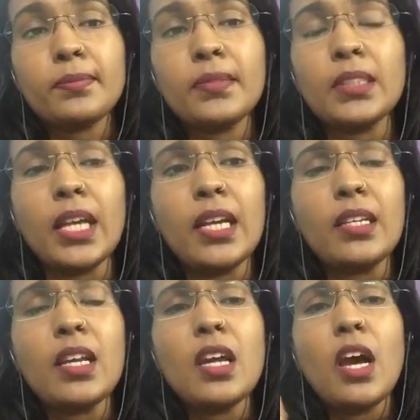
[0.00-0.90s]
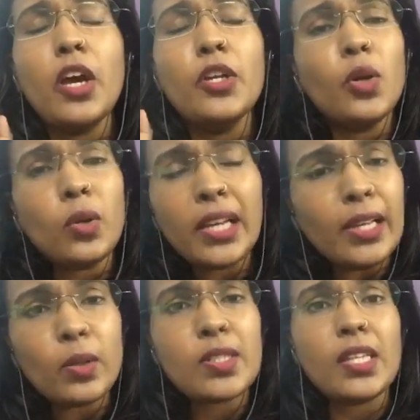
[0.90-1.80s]
and Nora
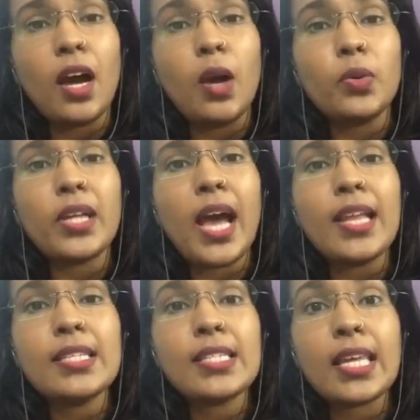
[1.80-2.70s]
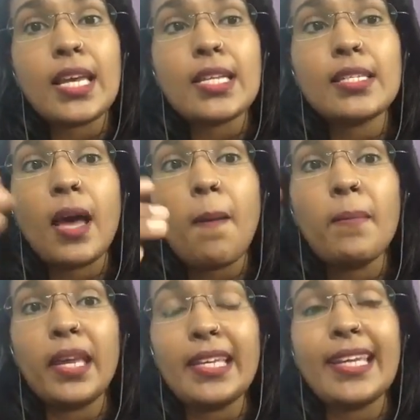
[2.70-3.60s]
looks out and sees
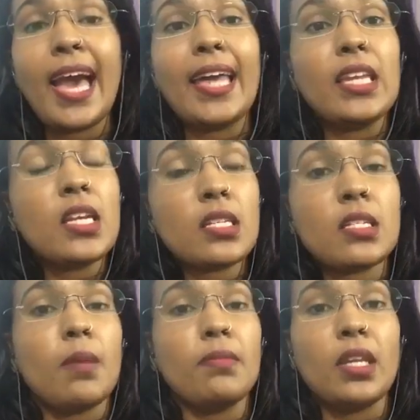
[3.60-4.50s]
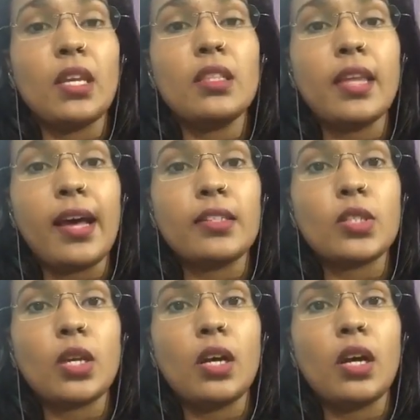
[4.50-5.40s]
men carrying something that
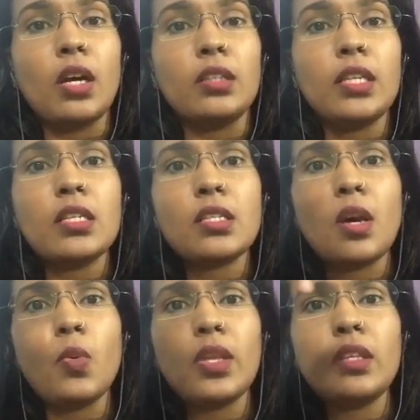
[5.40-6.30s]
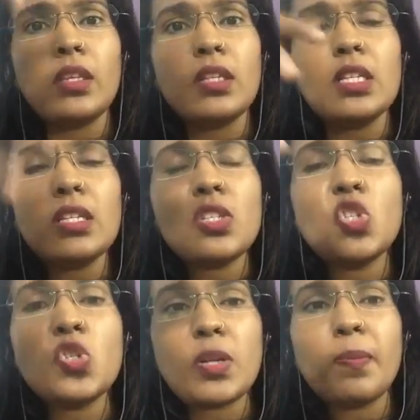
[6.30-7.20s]
it is
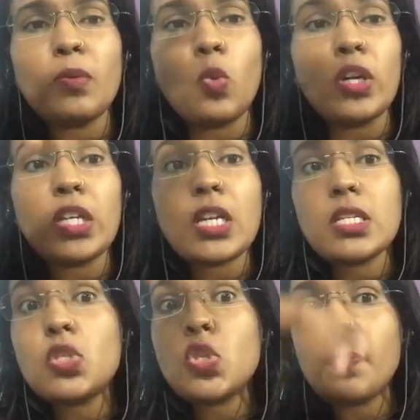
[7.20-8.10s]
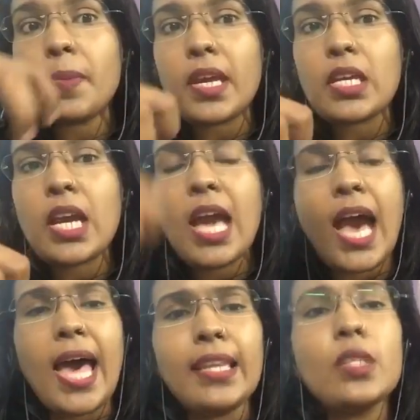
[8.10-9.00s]
dripping, water is dripping,
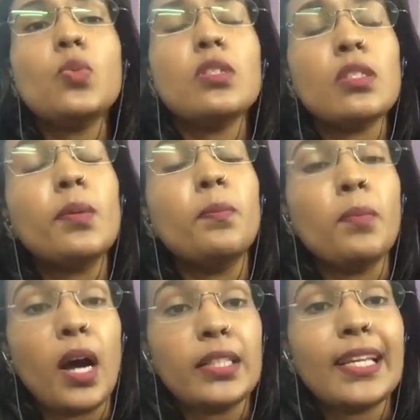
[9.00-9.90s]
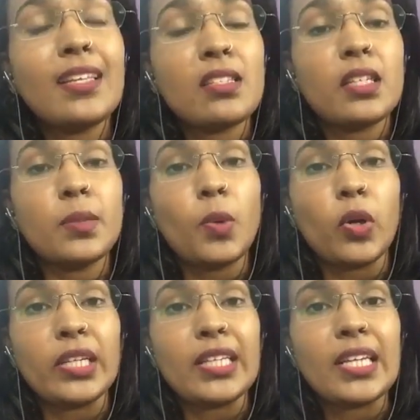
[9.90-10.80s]
and it was Bartley's dead body,